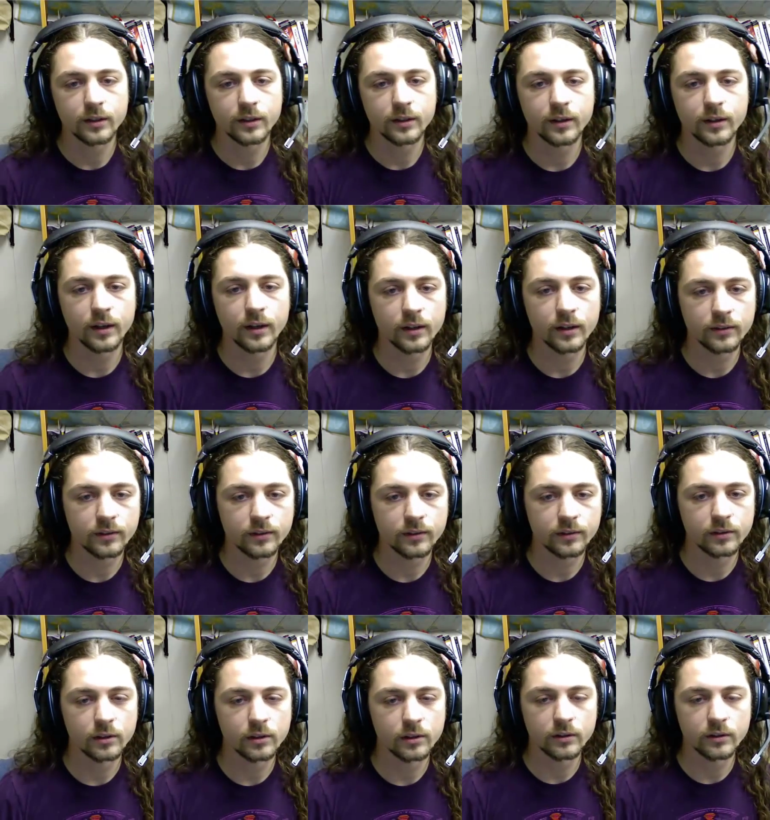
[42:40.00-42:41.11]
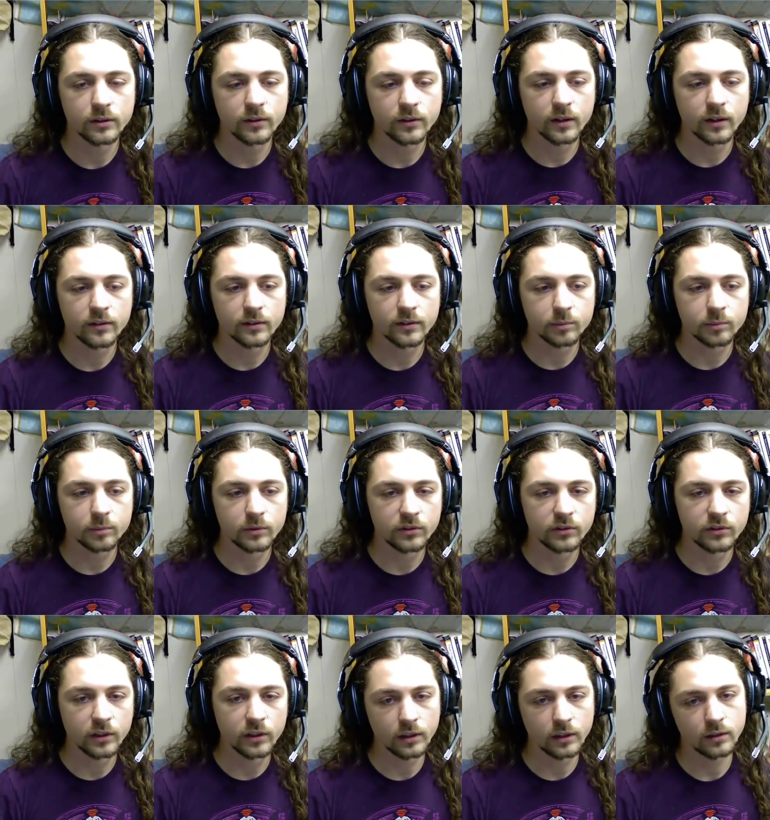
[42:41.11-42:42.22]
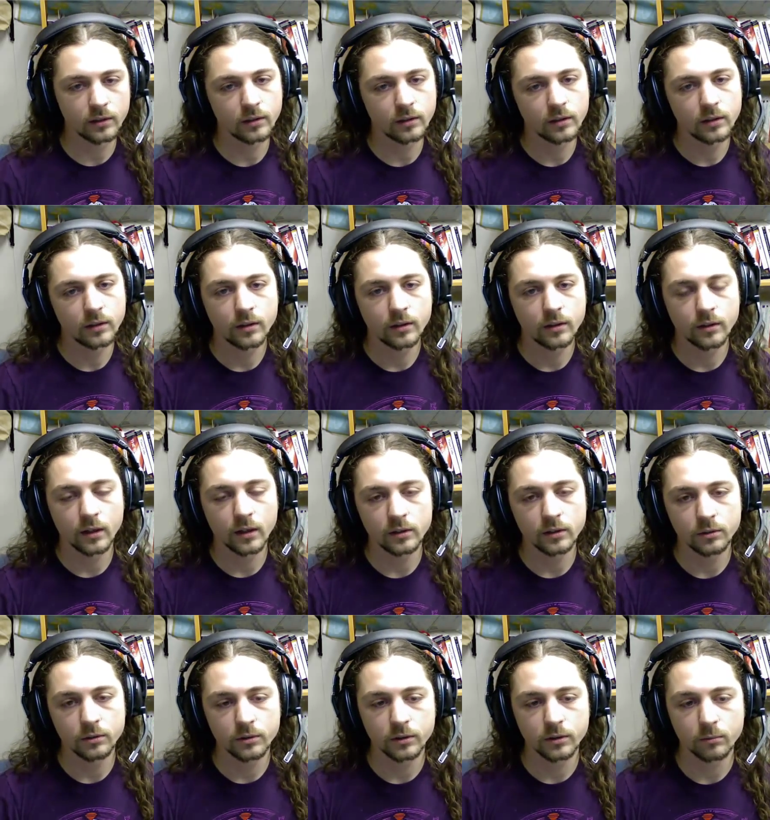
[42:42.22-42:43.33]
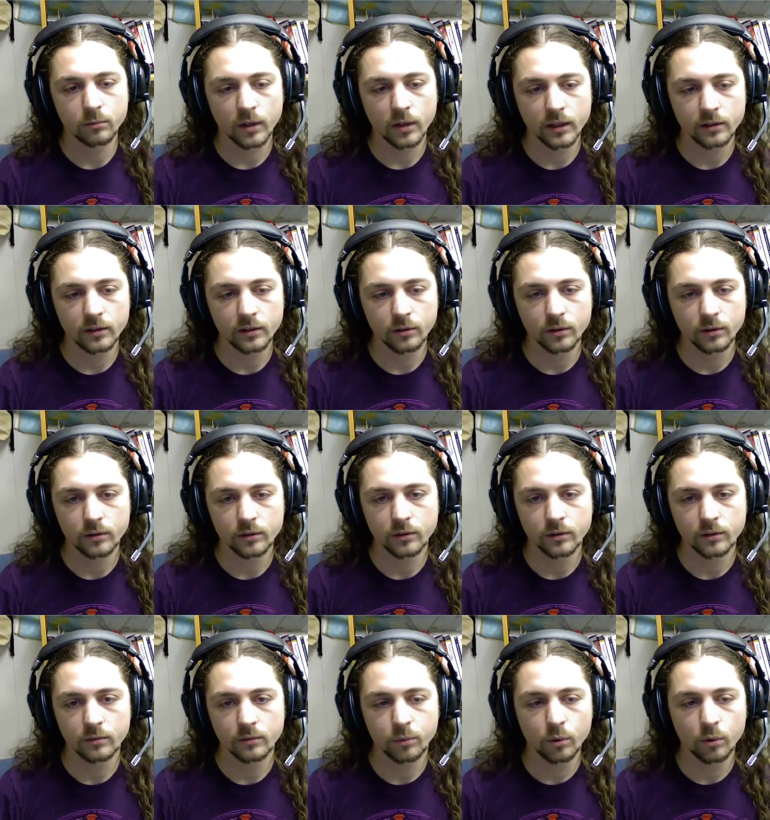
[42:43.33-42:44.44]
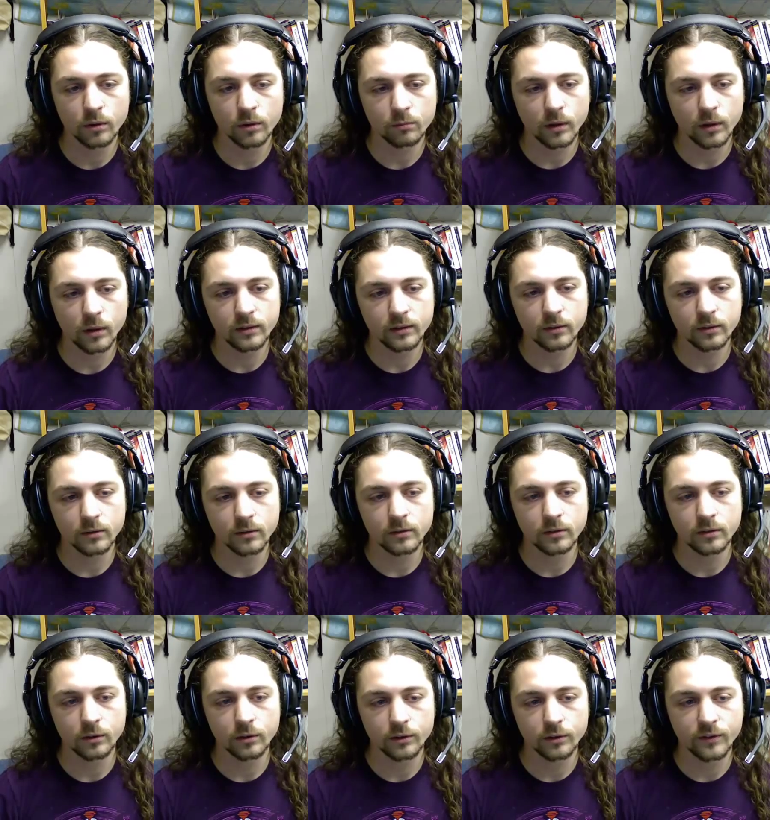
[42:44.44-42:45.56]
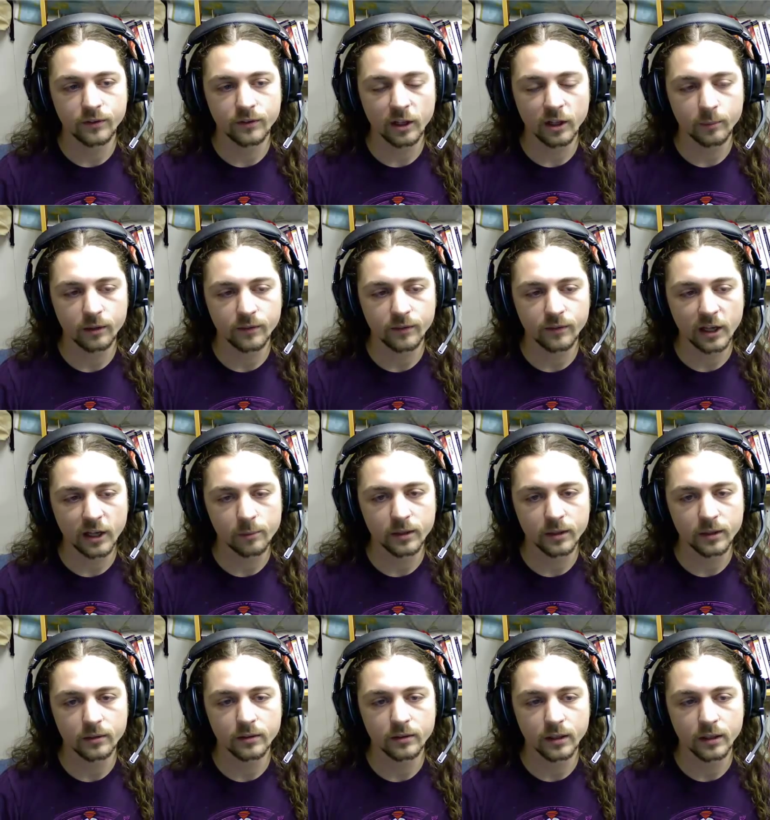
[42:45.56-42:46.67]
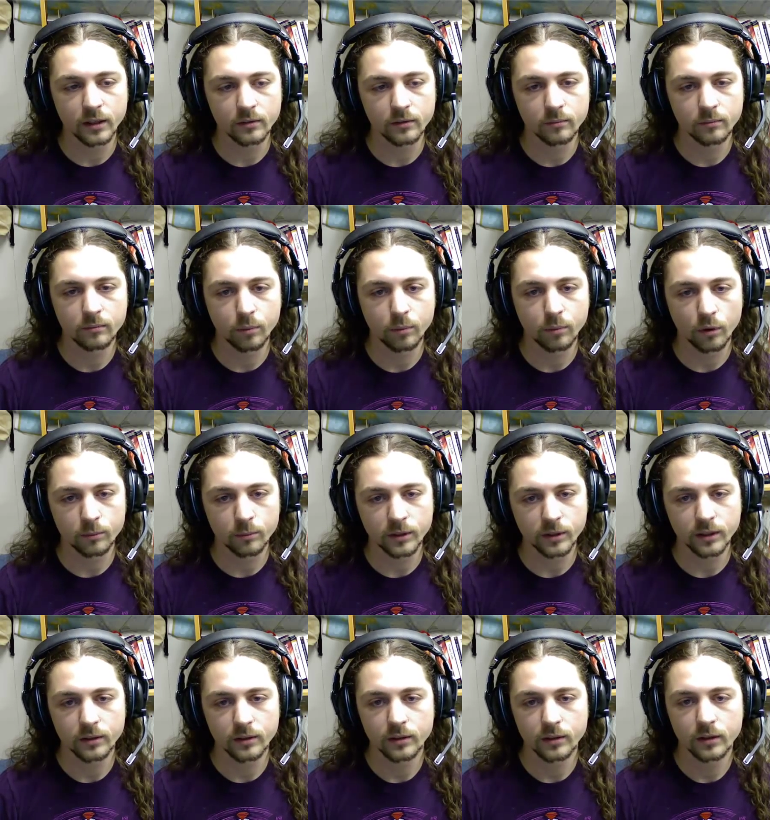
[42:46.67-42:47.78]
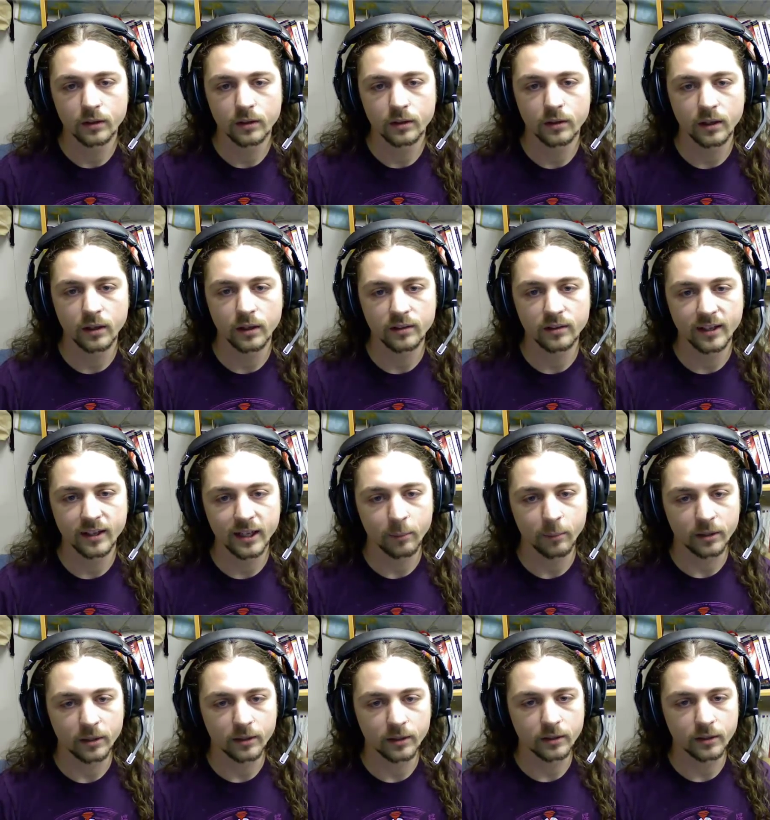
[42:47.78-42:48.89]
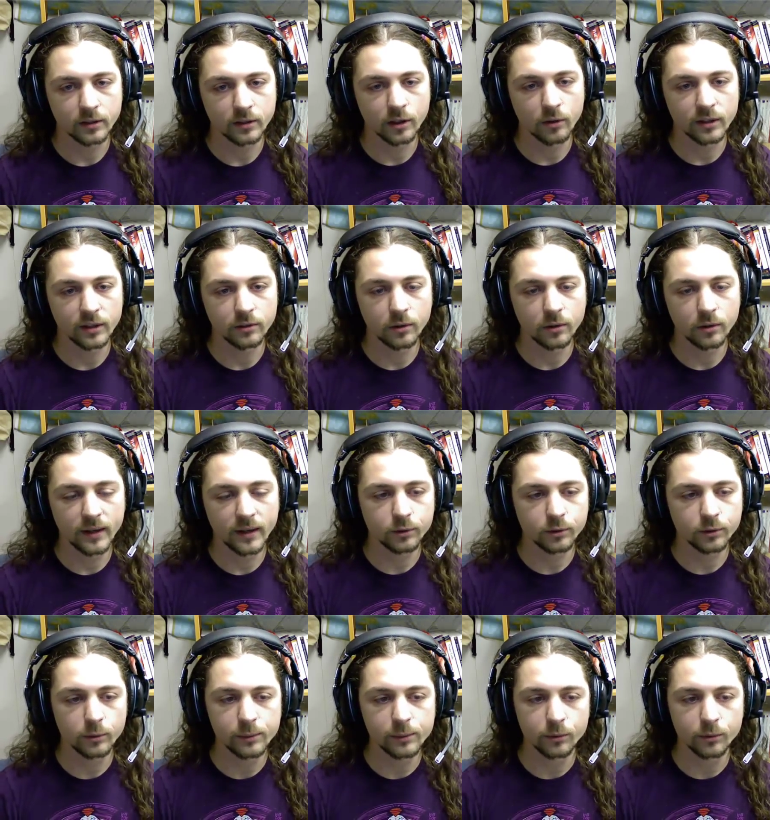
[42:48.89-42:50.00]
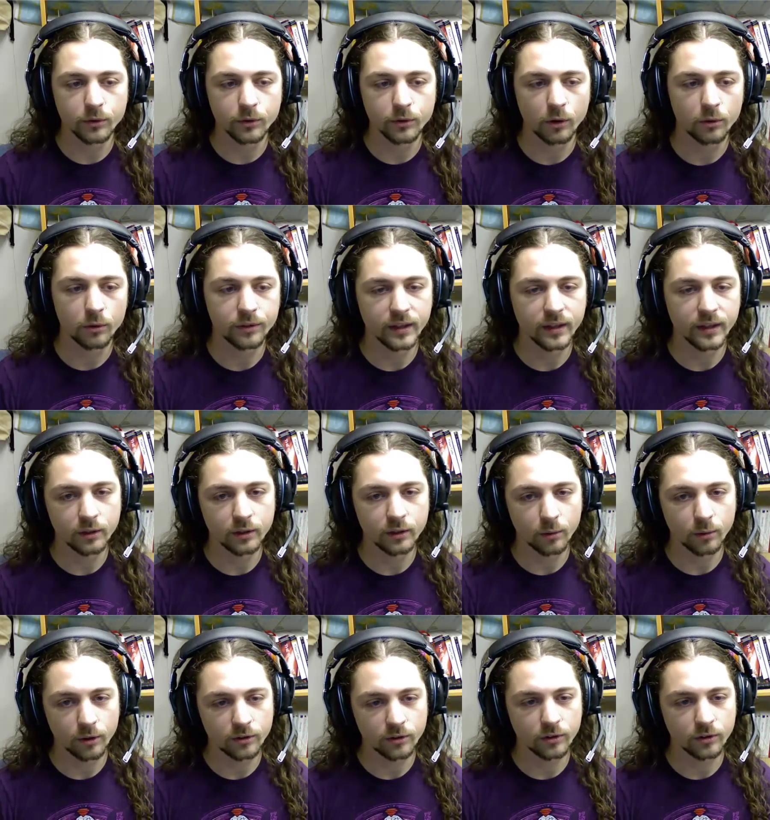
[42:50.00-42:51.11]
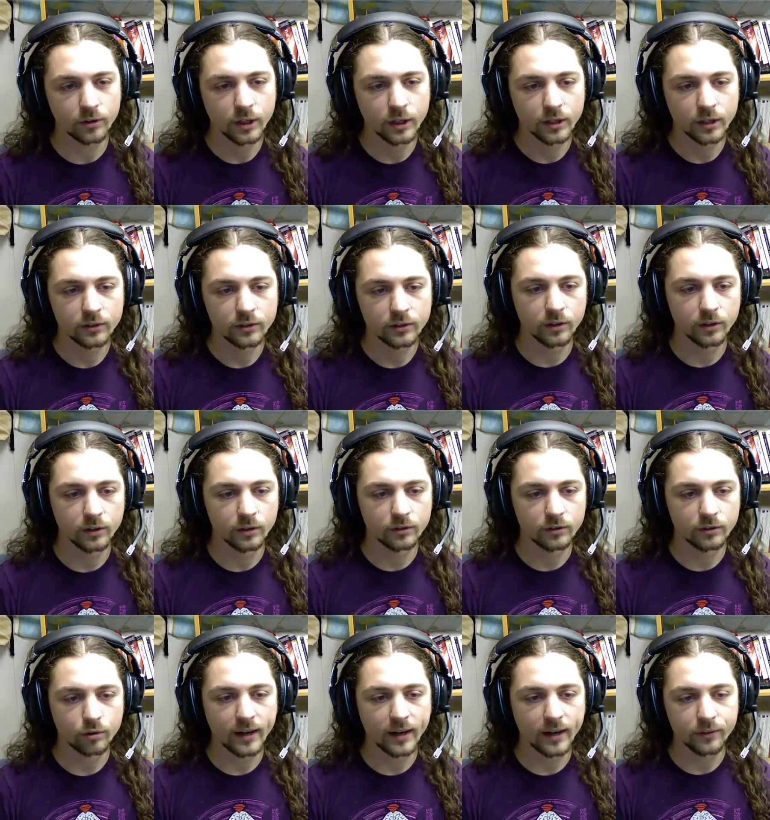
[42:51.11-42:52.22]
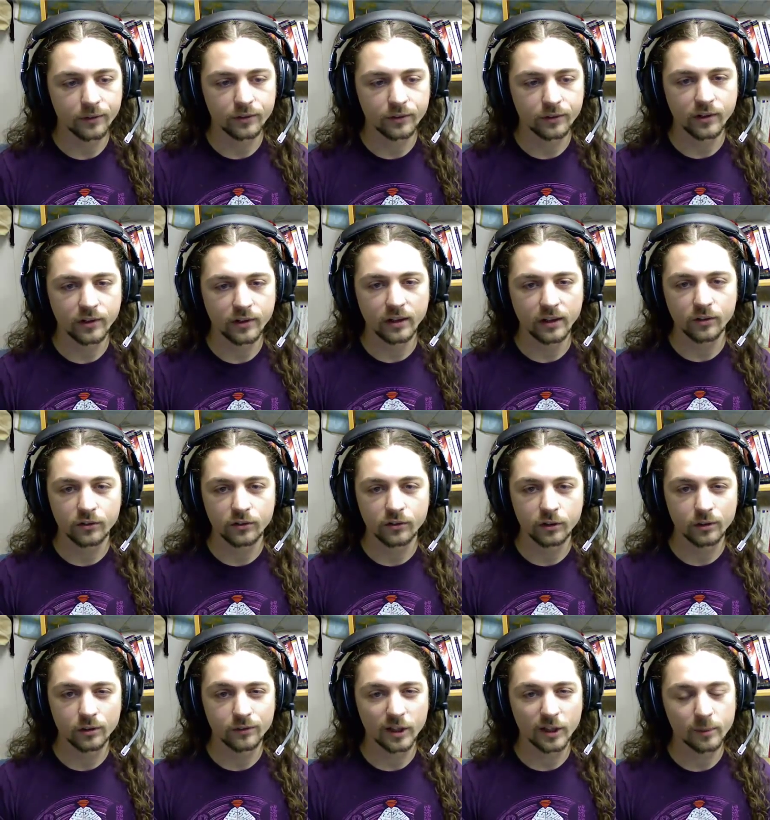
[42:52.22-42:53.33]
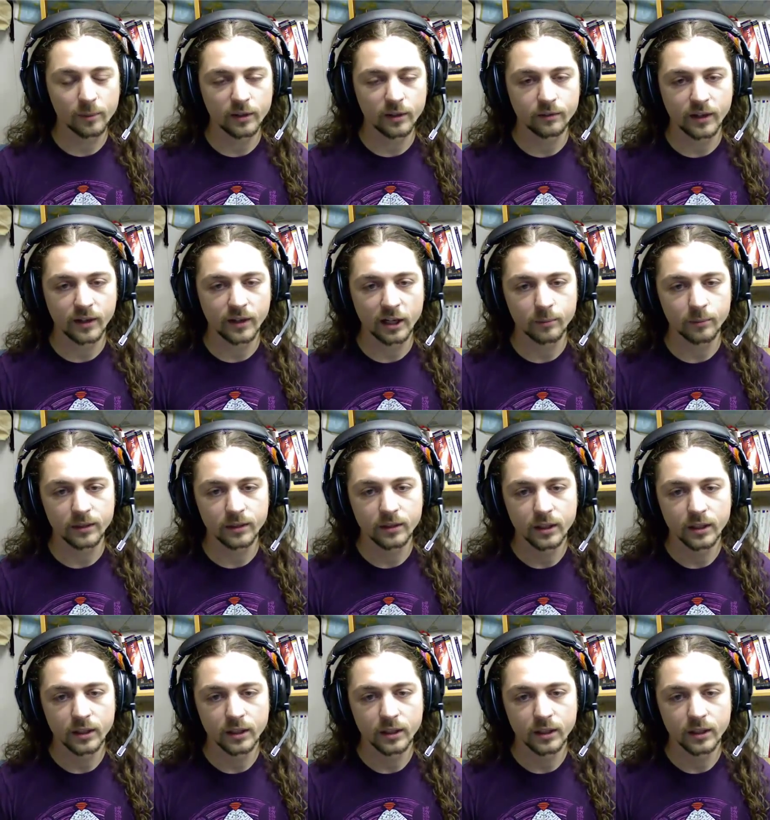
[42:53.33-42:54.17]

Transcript: It's you know, it's that it's a Lisp machine that you can hmm. write your port write your your development environment in portably and hmm. dynamically you know and you don't have to reboot the whole thing in order to to try out the changes to your development environment